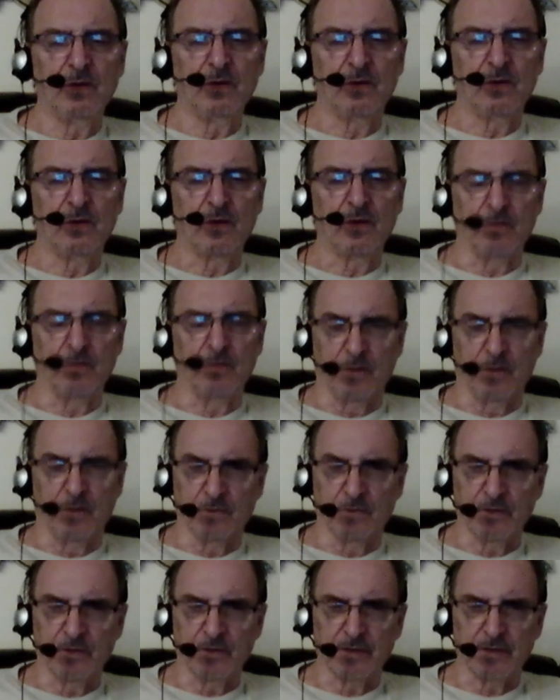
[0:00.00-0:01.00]
And what we're
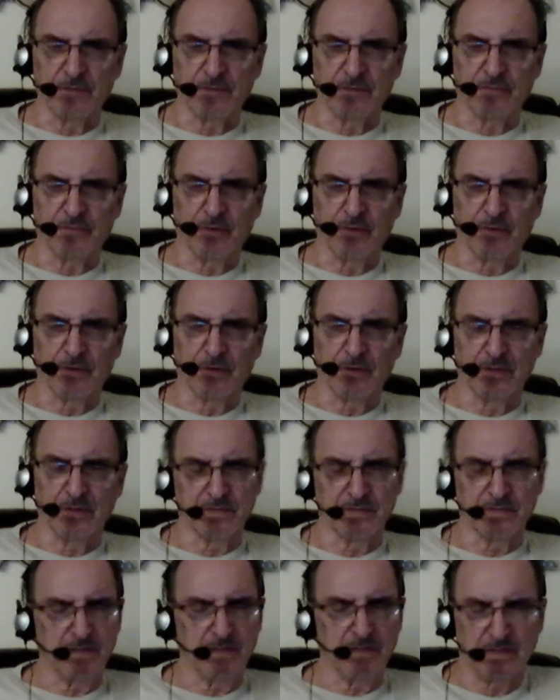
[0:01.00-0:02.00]
looking for is,
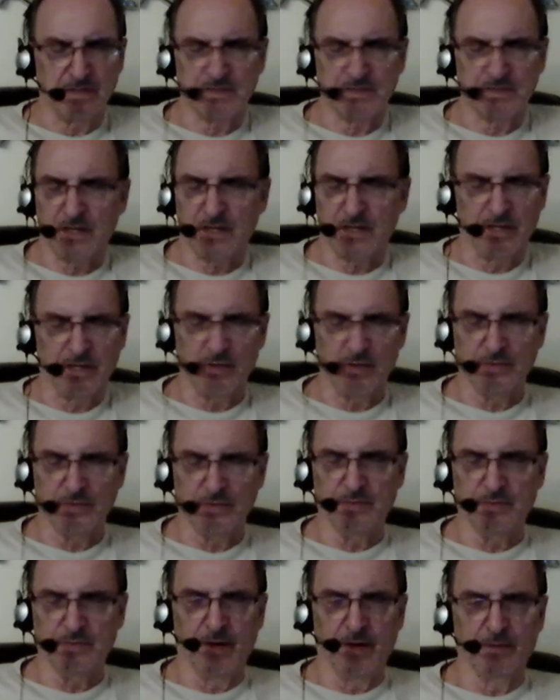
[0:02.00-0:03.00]
it's not a huge
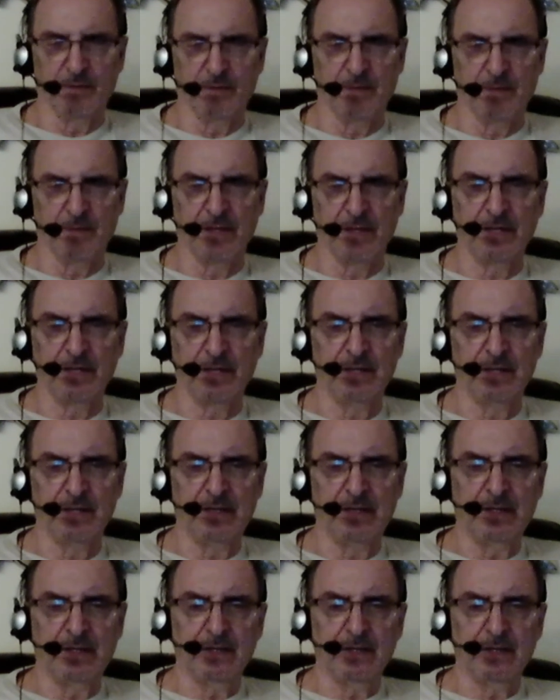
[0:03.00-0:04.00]
amount of money.
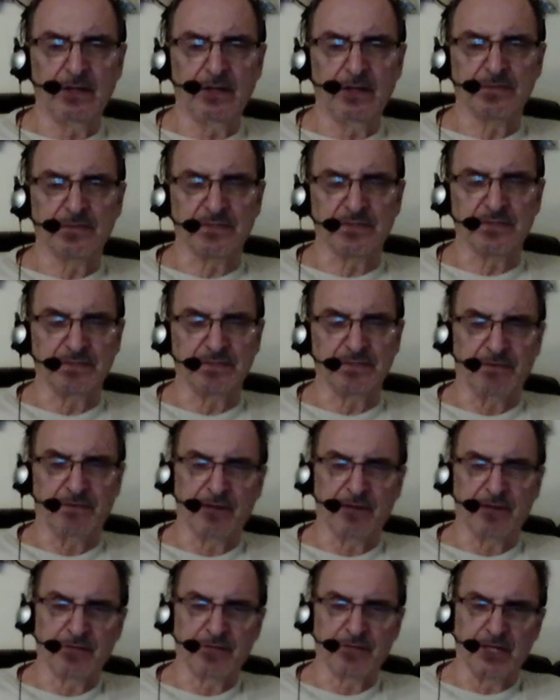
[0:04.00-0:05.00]
65
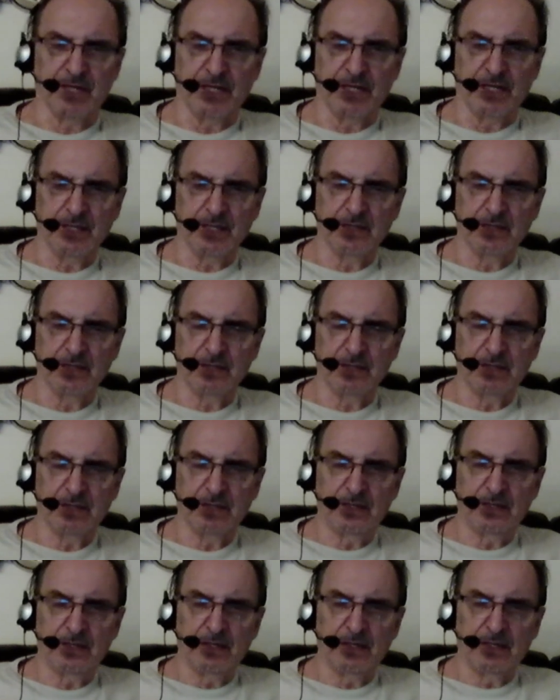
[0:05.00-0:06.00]
Canadian
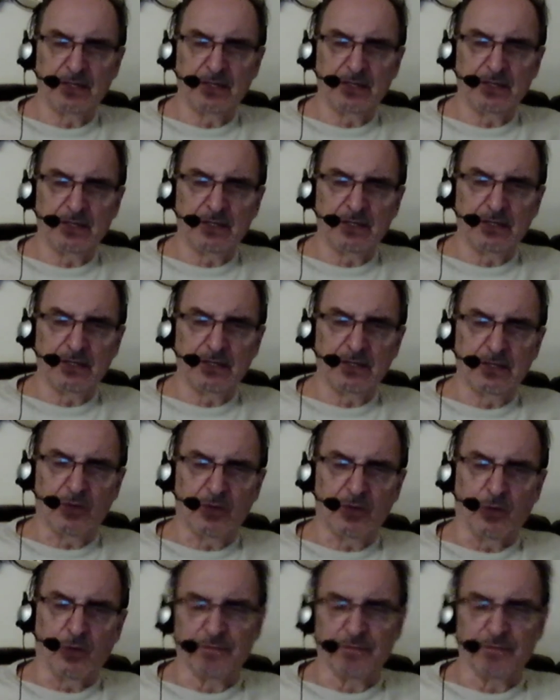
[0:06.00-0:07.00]

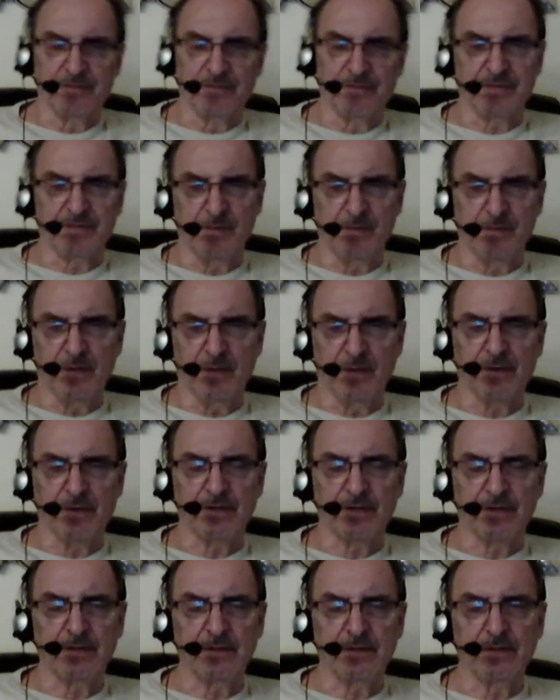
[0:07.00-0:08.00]
or 50
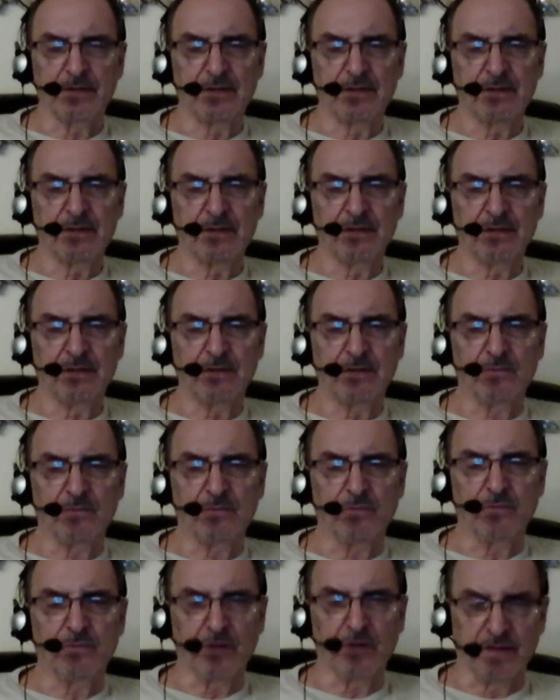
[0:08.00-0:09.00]
American
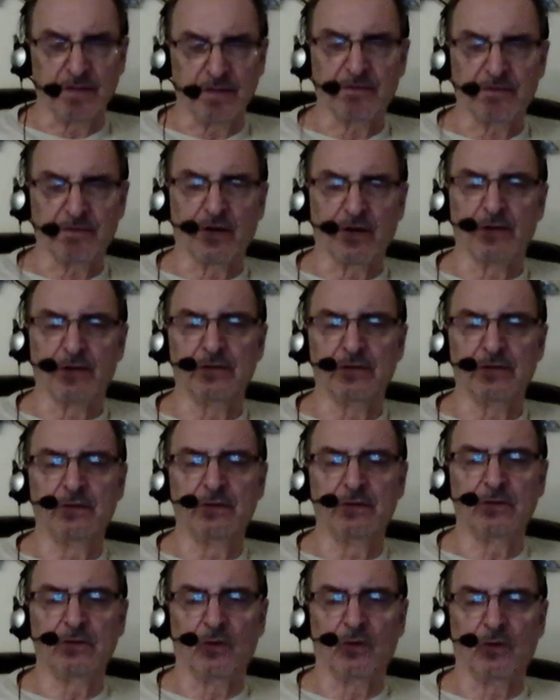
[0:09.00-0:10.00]
will give a garden
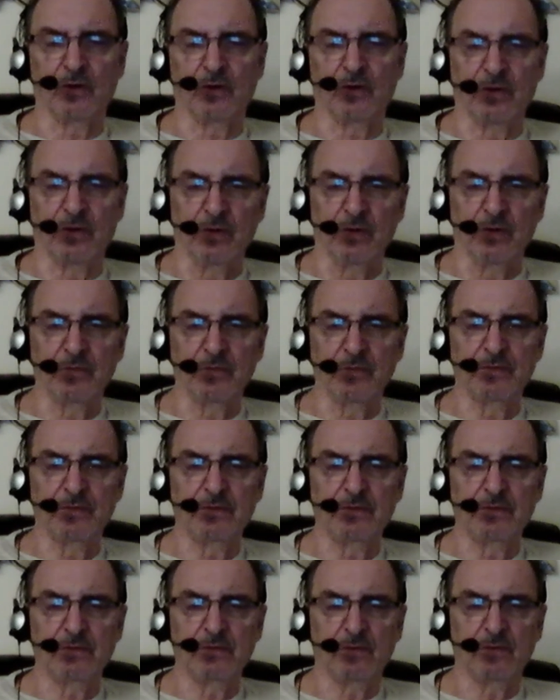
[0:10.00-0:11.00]
or a goat
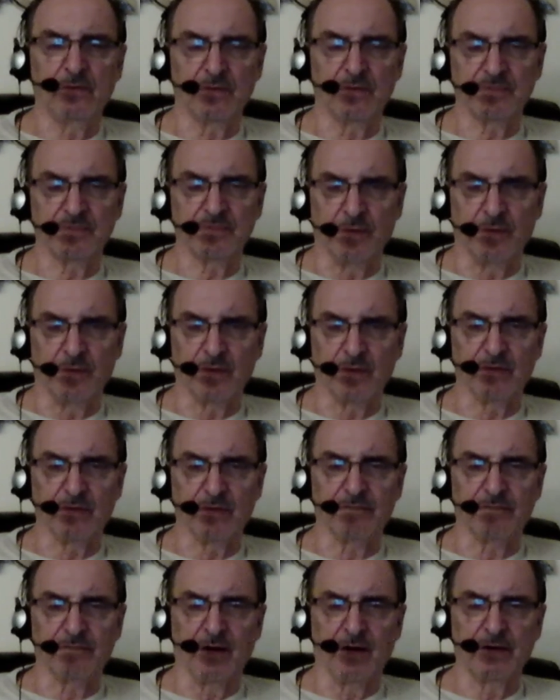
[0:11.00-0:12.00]
or a small little
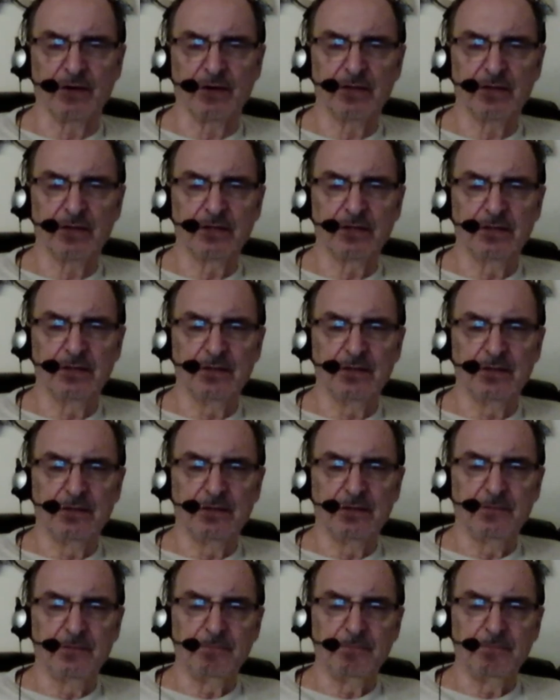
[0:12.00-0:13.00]
flock
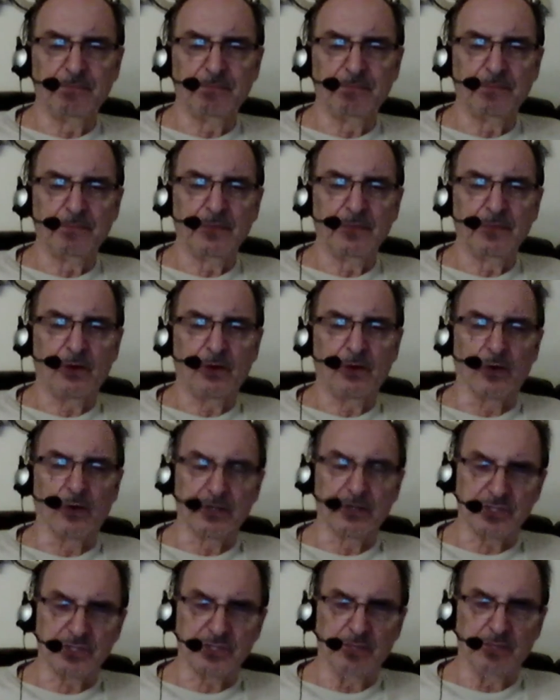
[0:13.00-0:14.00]
or a
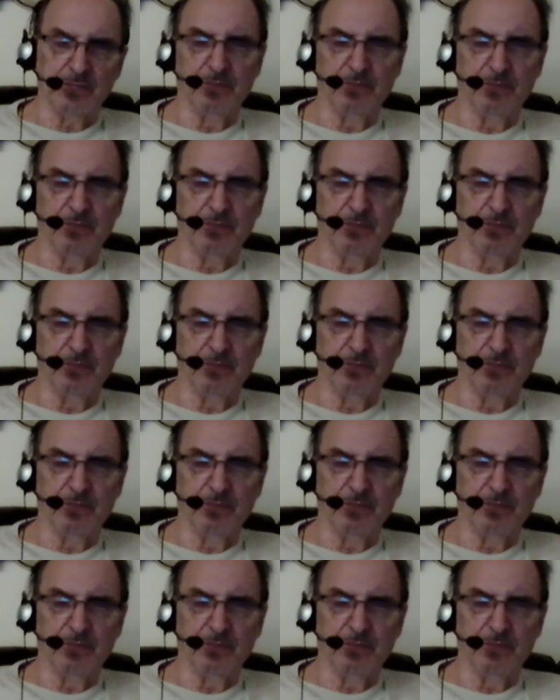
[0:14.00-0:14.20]
sheep